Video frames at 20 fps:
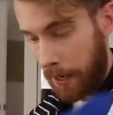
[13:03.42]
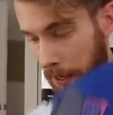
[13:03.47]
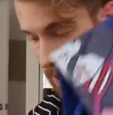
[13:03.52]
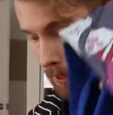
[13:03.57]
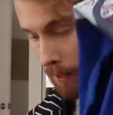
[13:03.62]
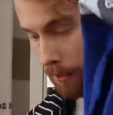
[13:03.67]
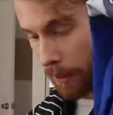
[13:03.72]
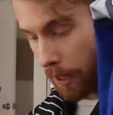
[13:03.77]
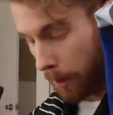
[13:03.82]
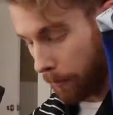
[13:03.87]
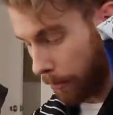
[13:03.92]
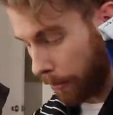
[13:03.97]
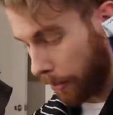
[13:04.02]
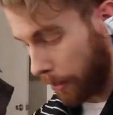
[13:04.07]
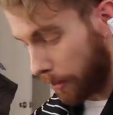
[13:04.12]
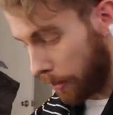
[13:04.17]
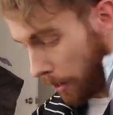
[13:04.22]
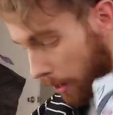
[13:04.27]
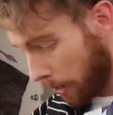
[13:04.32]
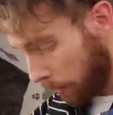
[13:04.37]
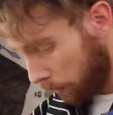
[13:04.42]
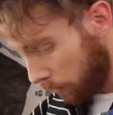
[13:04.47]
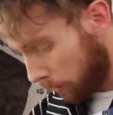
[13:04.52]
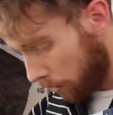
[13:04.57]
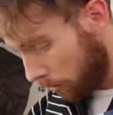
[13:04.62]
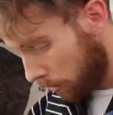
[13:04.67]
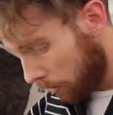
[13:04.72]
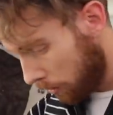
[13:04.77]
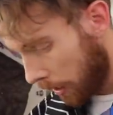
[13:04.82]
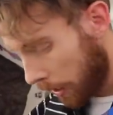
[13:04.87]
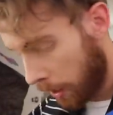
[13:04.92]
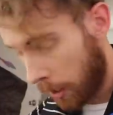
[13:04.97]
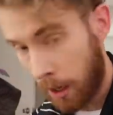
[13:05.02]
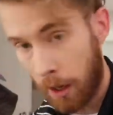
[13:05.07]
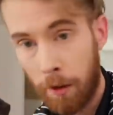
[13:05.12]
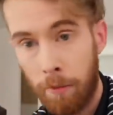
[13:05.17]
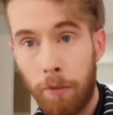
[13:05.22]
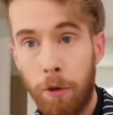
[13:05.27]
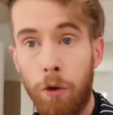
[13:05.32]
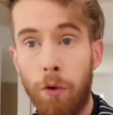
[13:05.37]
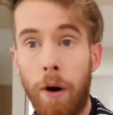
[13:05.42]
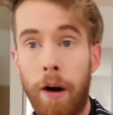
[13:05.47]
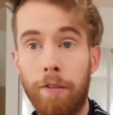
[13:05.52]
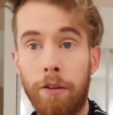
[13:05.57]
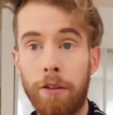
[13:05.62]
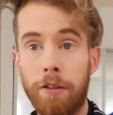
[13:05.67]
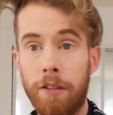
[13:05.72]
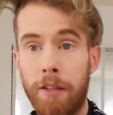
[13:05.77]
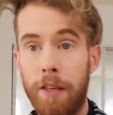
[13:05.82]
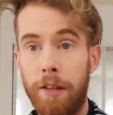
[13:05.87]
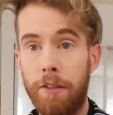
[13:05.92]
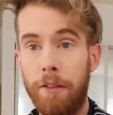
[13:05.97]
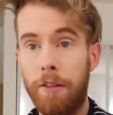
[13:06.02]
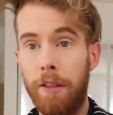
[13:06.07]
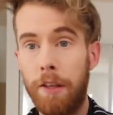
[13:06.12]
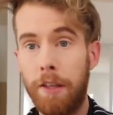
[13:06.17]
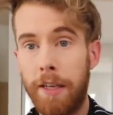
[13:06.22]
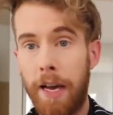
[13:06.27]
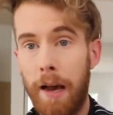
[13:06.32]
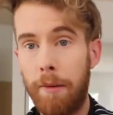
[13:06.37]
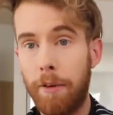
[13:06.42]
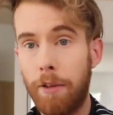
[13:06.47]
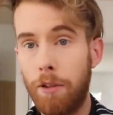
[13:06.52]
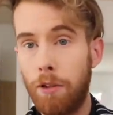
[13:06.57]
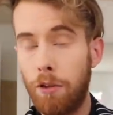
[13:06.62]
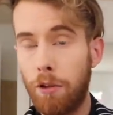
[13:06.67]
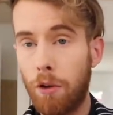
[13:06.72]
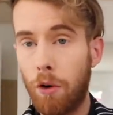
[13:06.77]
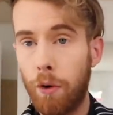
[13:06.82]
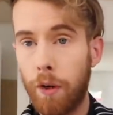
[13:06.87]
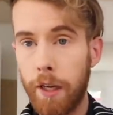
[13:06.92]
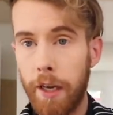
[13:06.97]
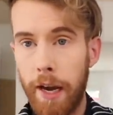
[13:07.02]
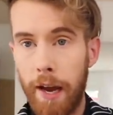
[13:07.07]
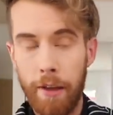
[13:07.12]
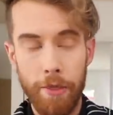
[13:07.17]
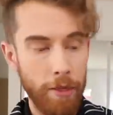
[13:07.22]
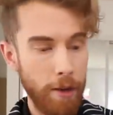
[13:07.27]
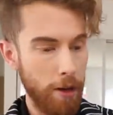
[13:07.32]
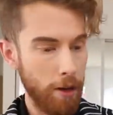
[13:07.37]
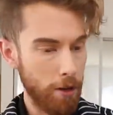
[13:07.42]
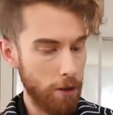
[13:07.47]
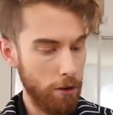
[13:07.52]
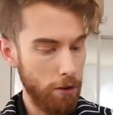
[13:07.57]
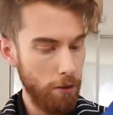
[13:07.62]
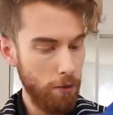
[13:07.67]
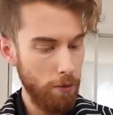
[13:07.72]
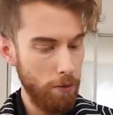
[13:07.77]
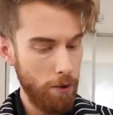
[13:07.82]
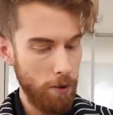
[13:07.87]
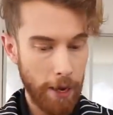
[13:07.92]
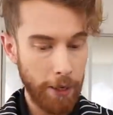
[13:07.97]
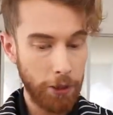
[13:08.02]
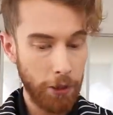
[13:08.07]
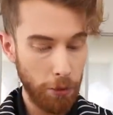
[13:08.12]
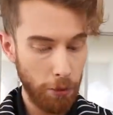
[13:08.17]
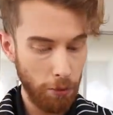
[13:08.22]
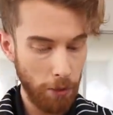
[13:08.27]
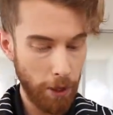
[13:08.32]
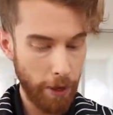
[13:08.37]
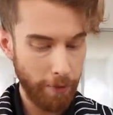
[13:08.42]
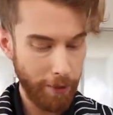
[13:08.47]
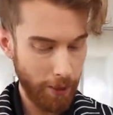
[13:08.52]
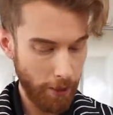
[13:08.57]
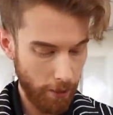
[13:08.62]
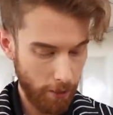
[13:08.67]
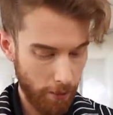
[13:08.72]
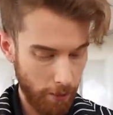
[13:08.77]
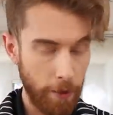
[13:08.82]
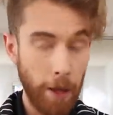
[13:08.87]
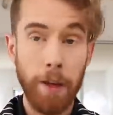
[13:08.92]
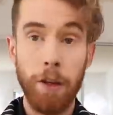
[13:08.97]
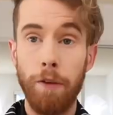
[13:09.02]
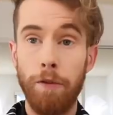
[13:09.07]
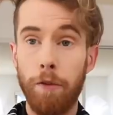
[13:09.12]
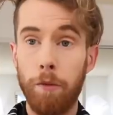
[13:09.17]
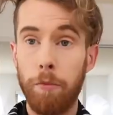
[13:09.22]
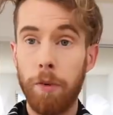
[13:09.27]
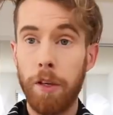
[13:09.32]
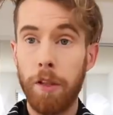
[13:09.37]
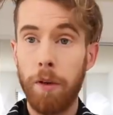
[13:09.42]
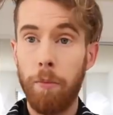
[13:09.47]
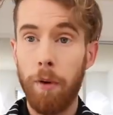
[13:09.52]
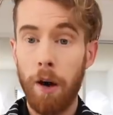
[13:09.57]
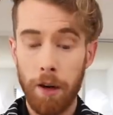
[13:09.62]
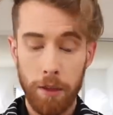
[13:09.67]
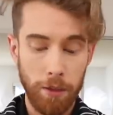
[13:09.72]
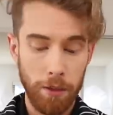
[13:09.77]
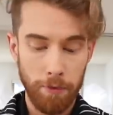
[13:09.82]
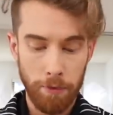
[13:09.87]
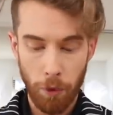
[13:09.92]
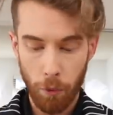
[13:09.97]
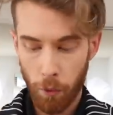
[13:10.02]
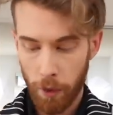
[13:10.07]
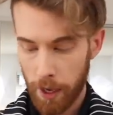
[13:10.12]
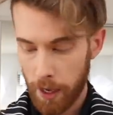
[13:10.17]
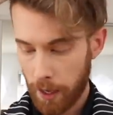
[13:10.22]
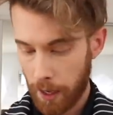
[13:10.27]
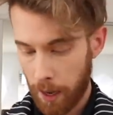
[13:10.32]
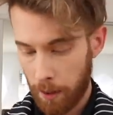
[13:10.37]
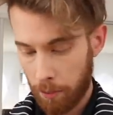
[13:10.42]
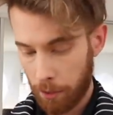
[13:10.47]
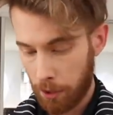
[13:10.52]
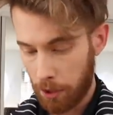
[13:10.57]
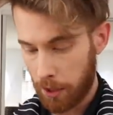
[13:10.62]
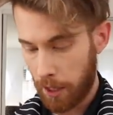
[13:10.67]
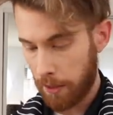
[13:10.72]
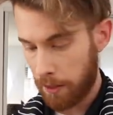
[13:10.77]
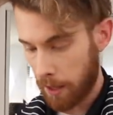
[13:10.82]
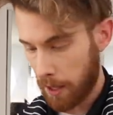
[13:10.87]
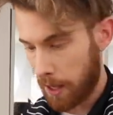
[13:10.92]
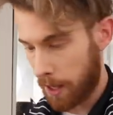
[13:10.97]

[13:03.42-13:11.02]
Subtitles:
It didn't come with a note. Whoever sent the dabbing unicorn cat, thank you. I do love it. Thank you for being the box of the week. I appreciate the